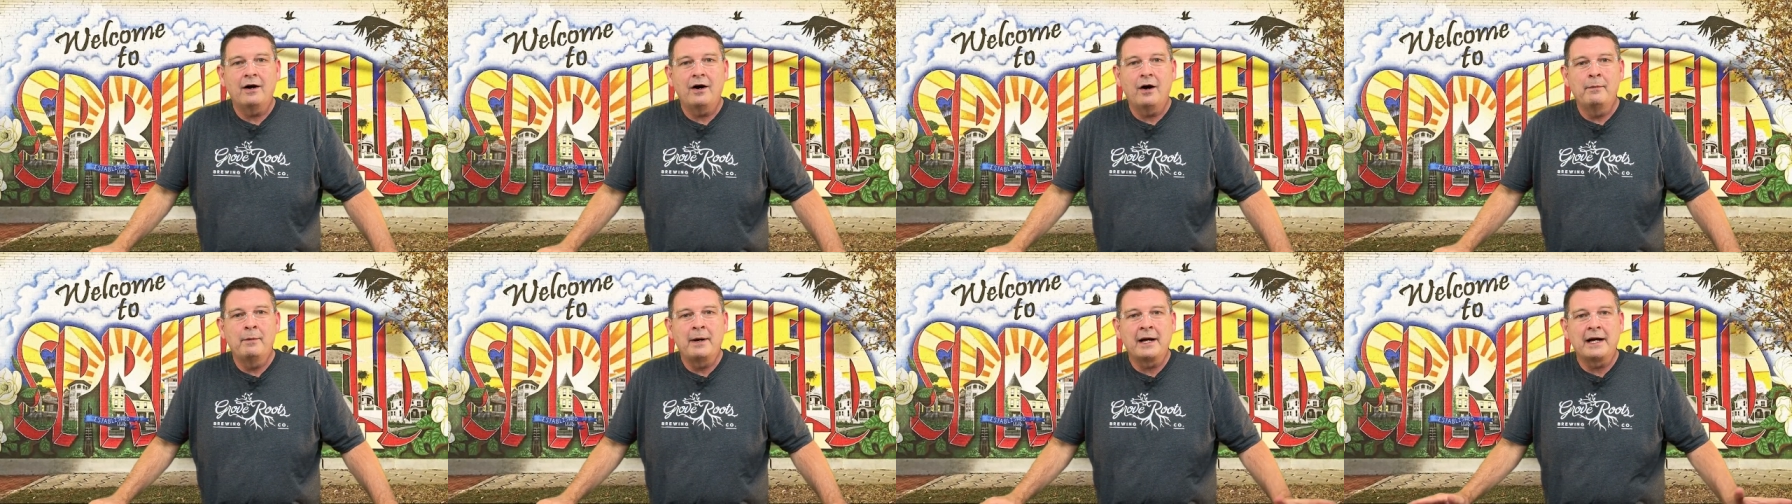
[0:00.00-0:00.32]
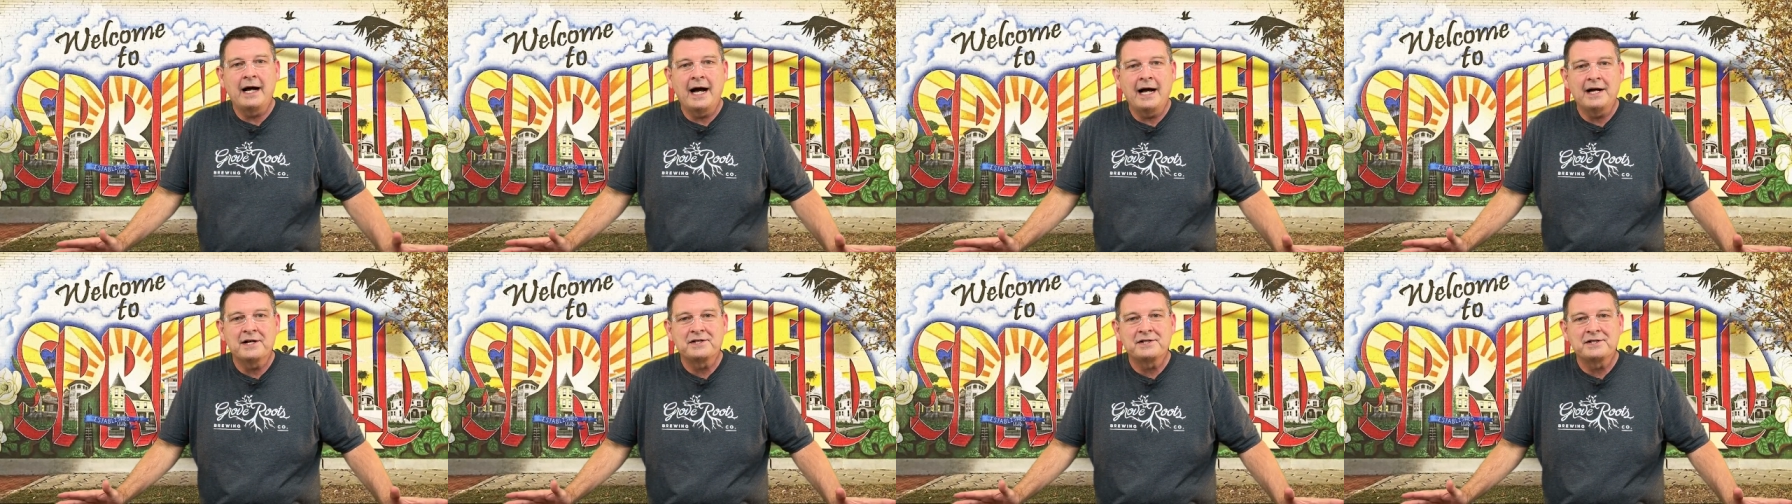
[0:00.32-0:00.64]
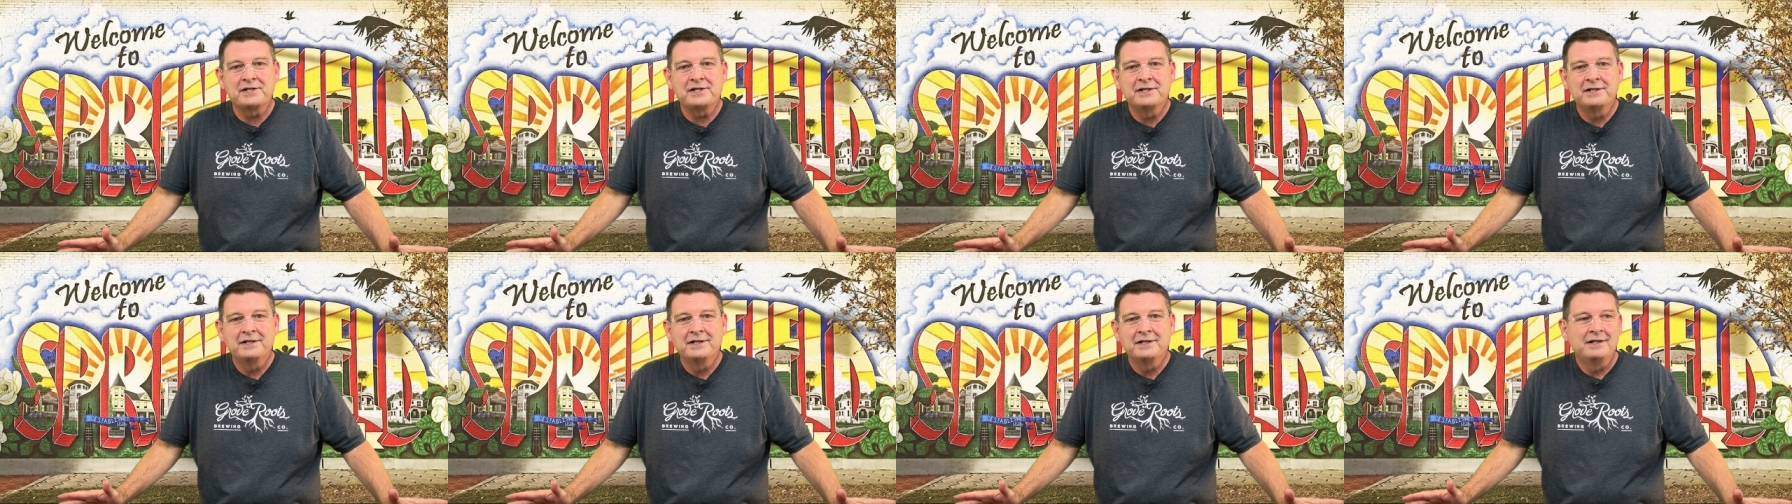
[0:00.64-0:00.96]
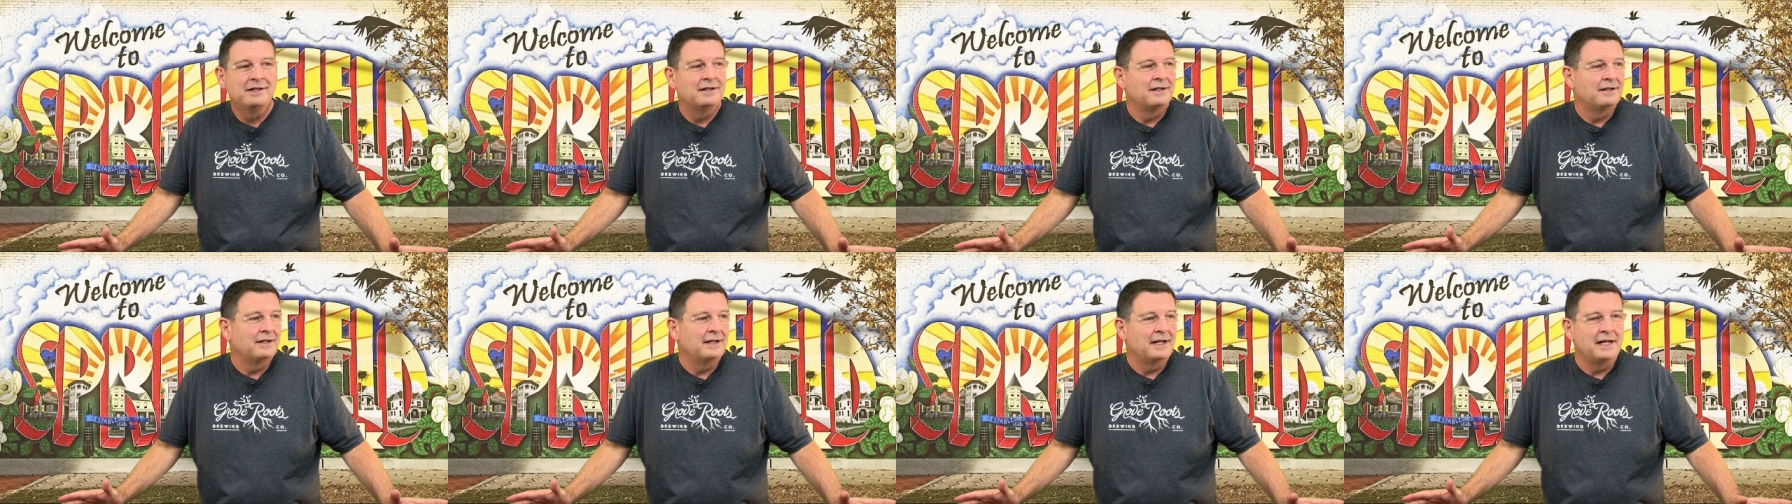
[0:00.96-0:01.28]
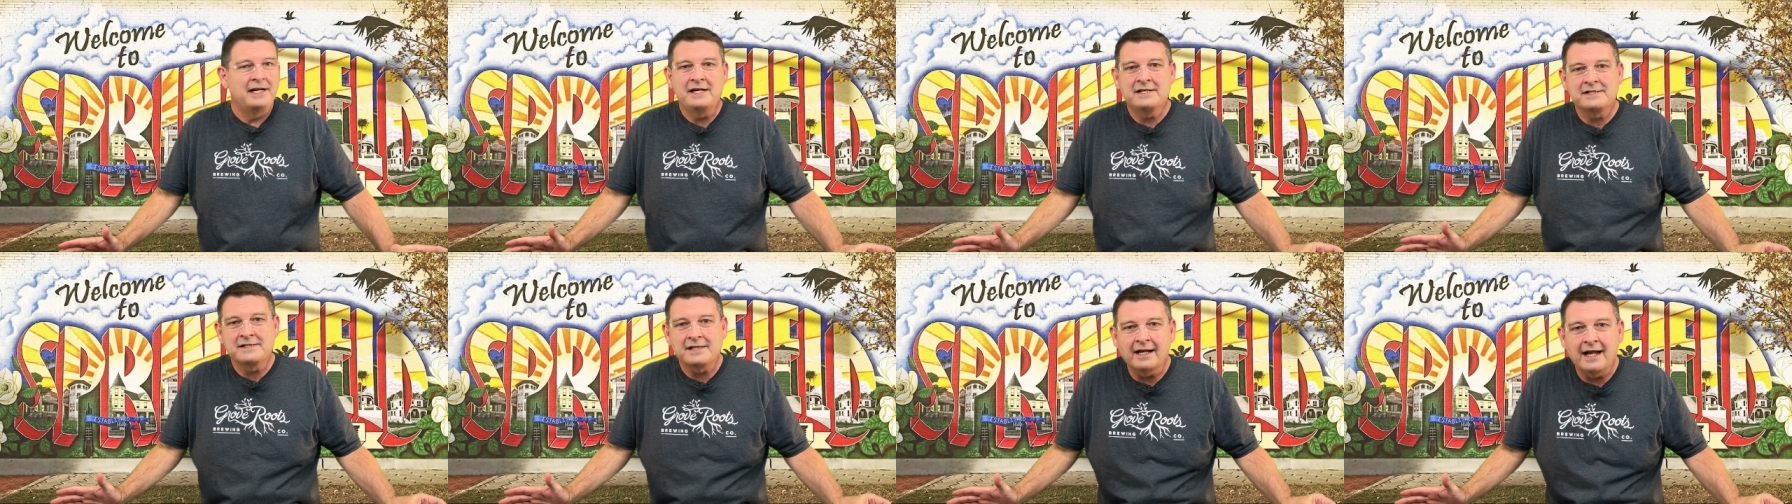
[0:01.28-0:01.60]
oh my gosh,
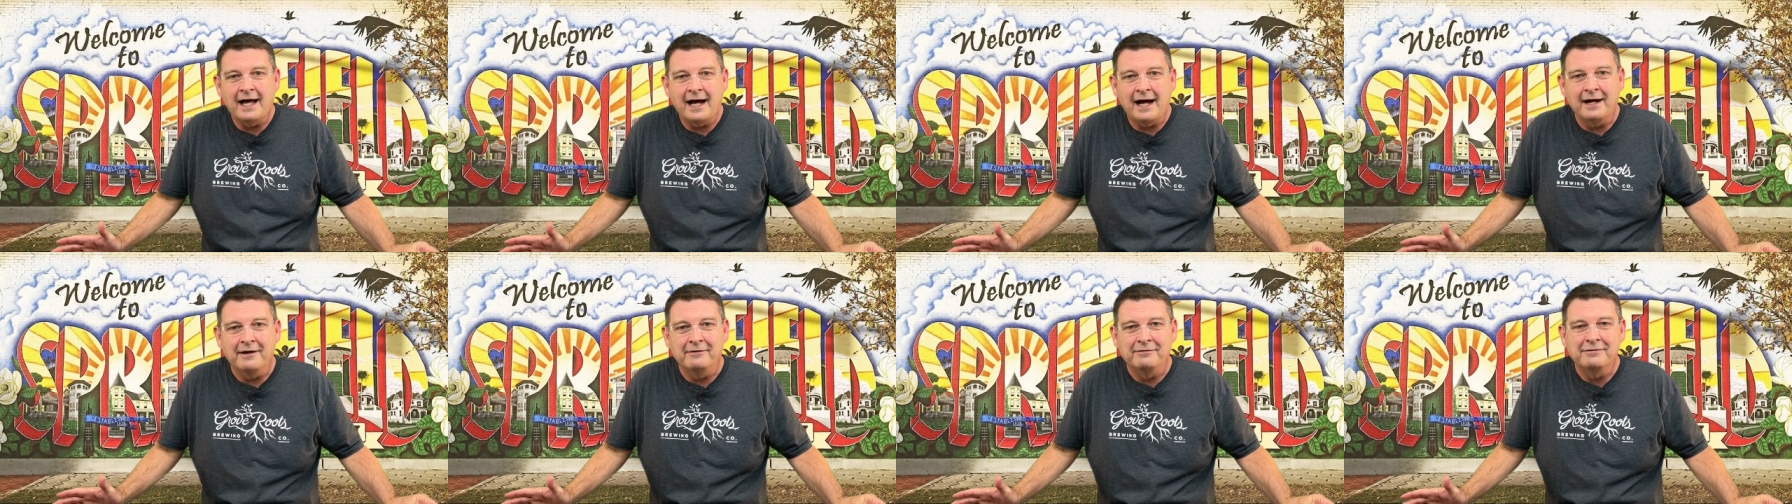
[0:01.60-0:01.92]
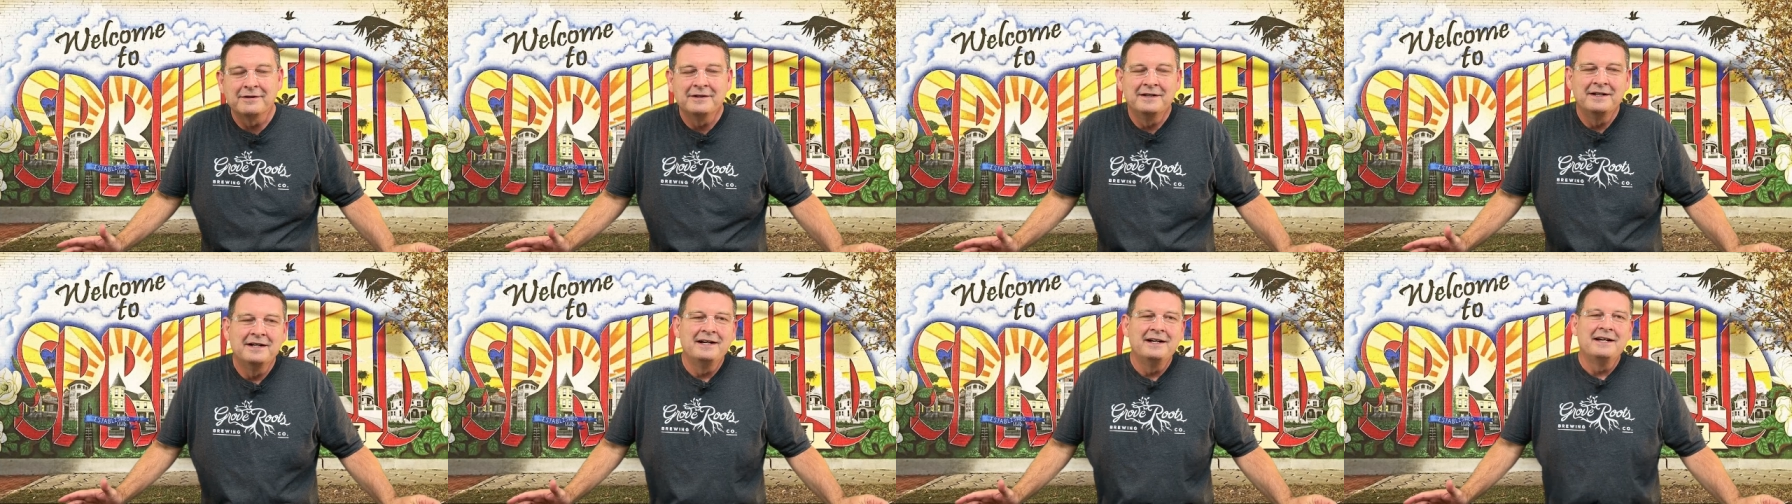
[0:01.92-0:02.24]
he is alive.